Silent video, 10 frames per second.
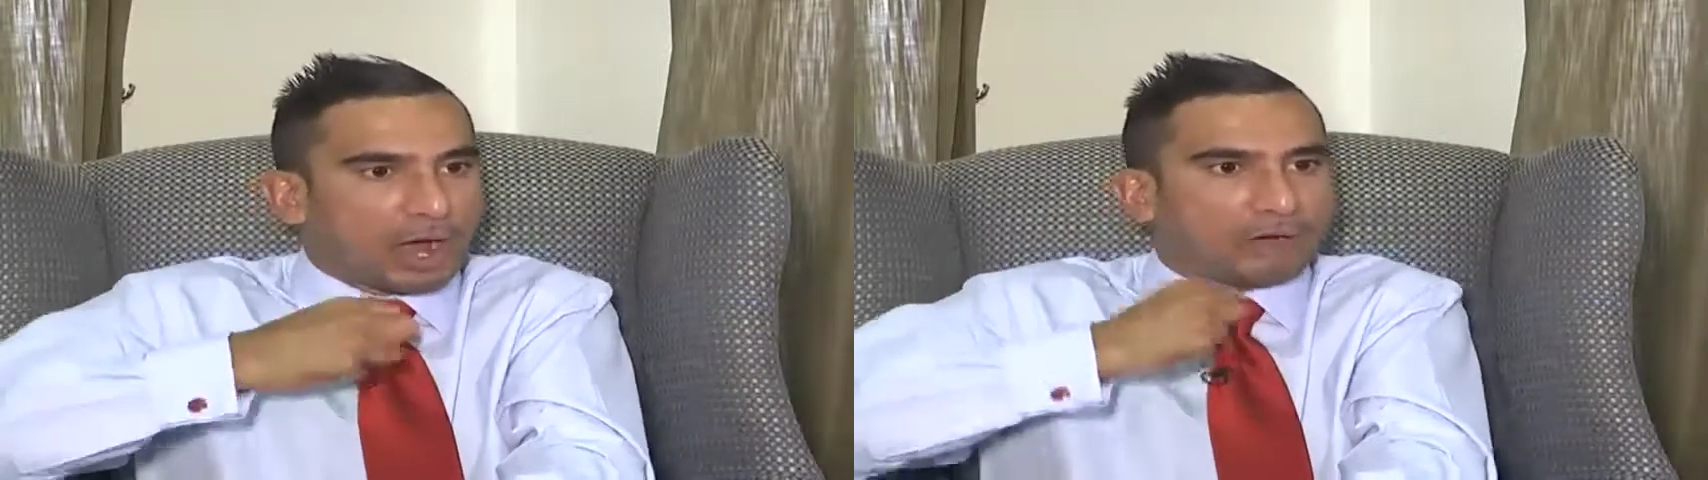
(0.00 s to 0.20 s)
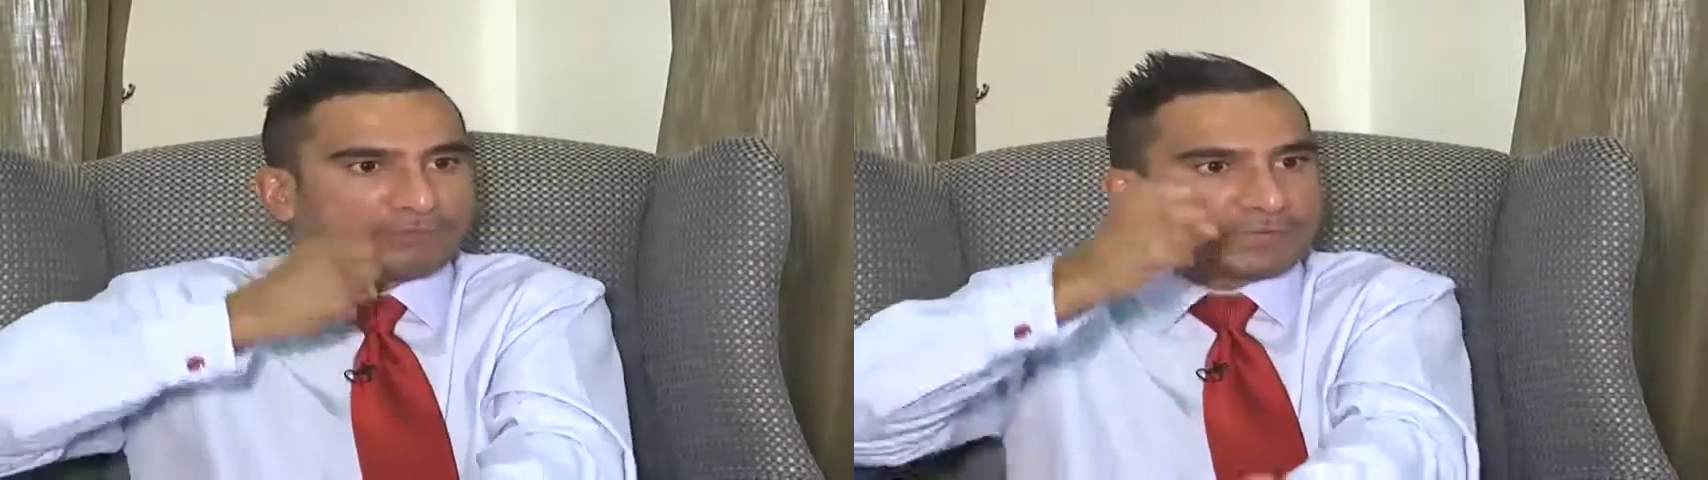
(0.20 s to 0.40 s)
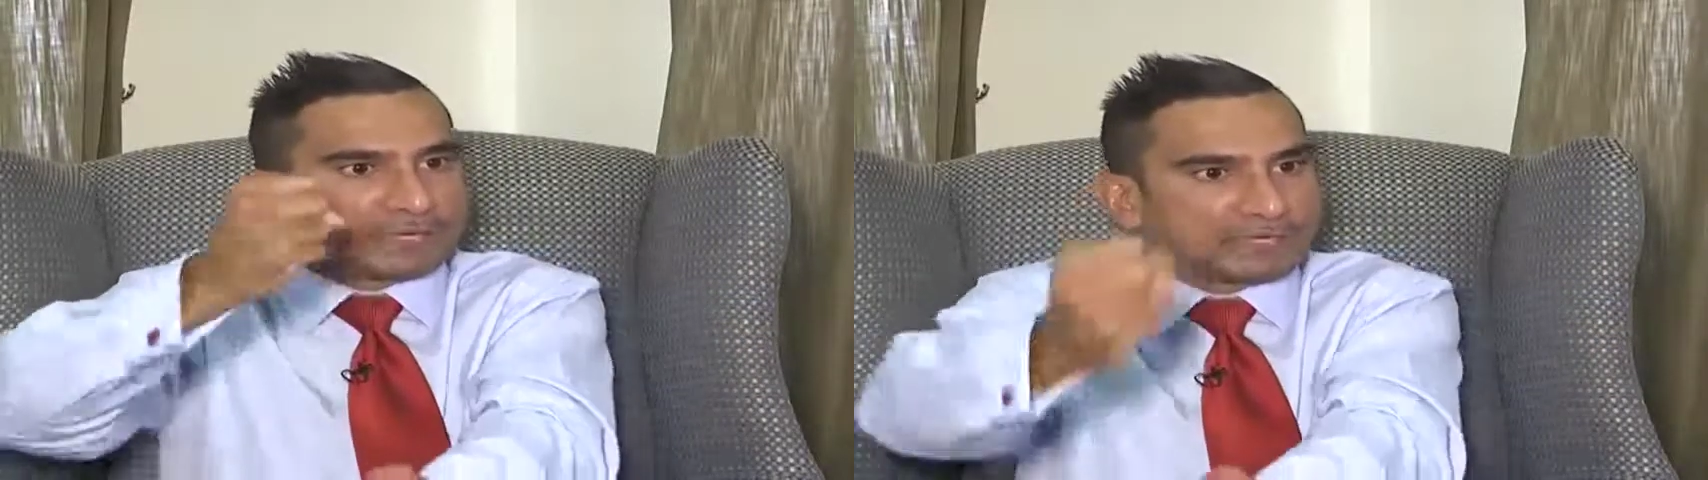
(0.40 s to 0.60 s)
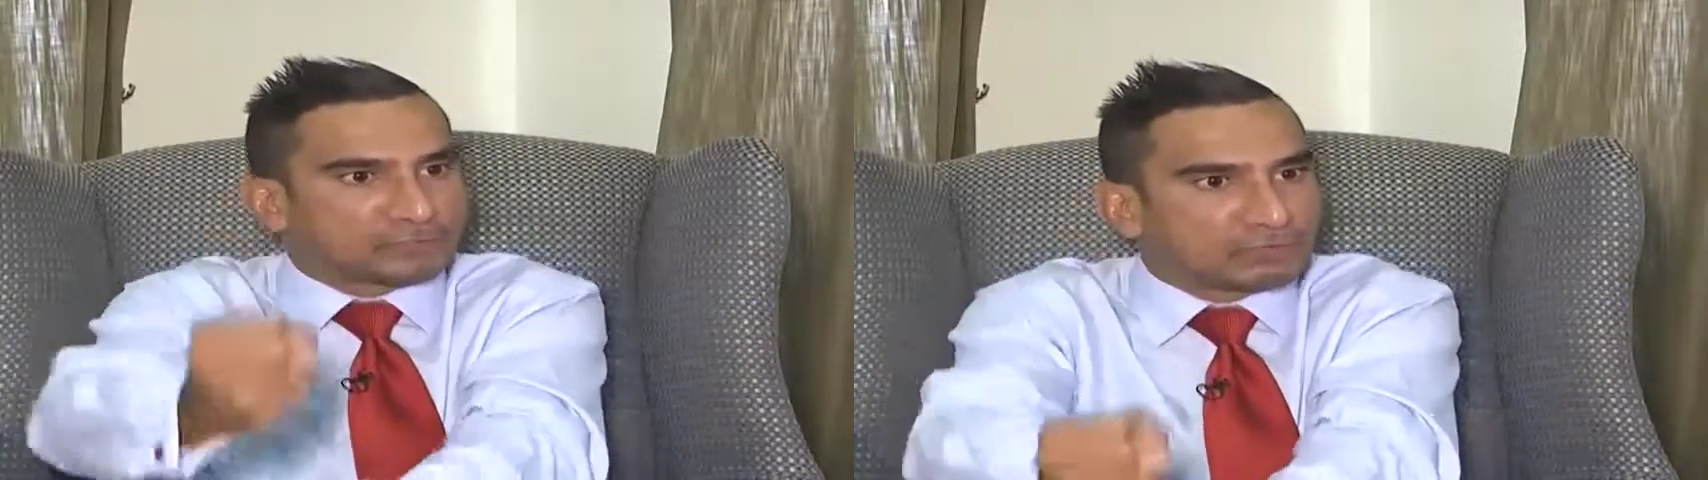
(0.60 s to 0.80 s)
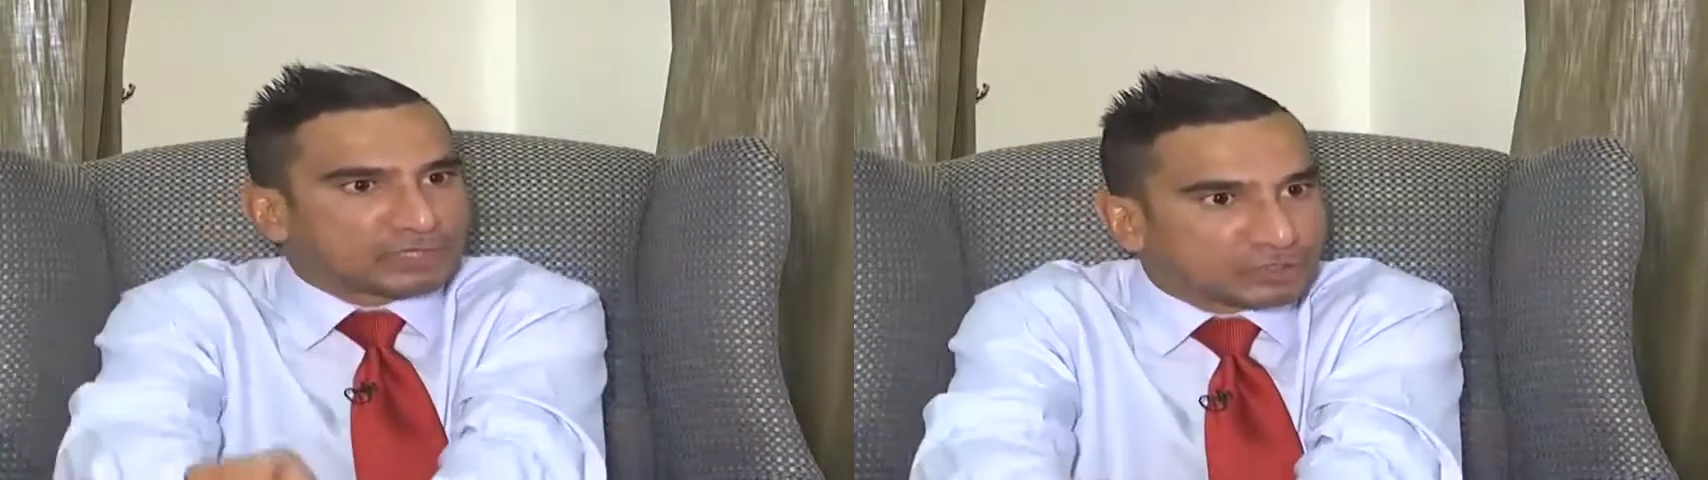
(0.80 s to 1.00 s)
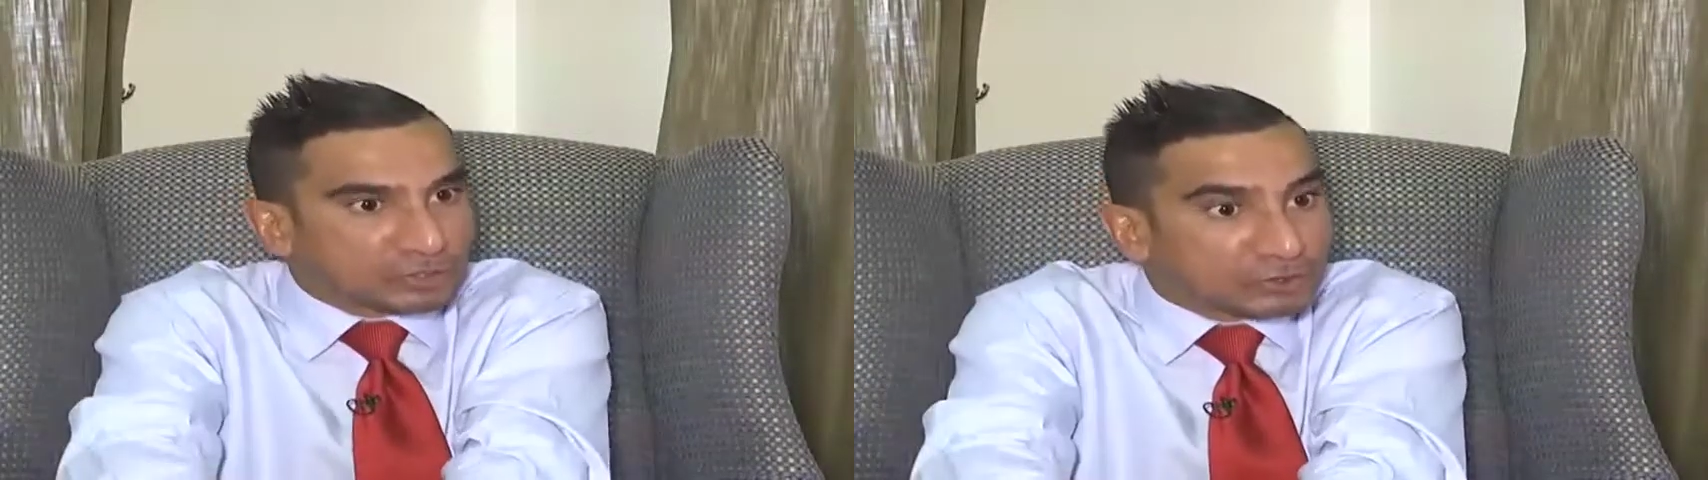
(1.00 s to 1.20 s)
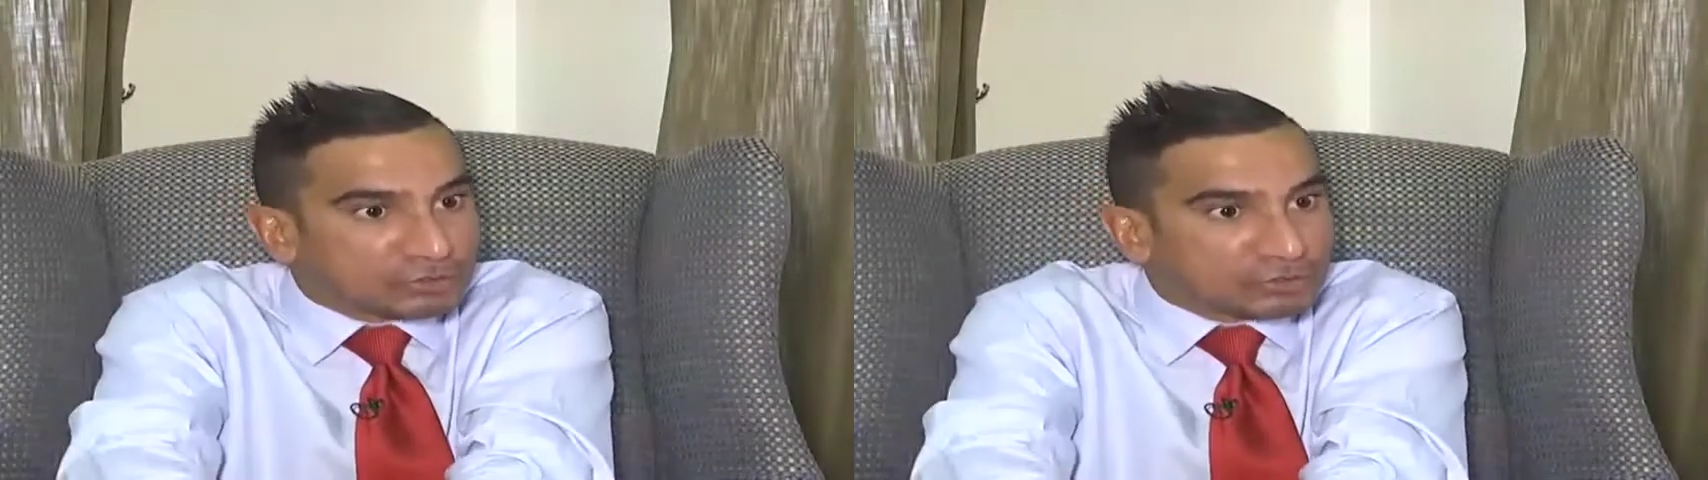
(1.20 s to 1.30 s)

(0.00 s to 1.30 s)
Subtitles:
after it has reached the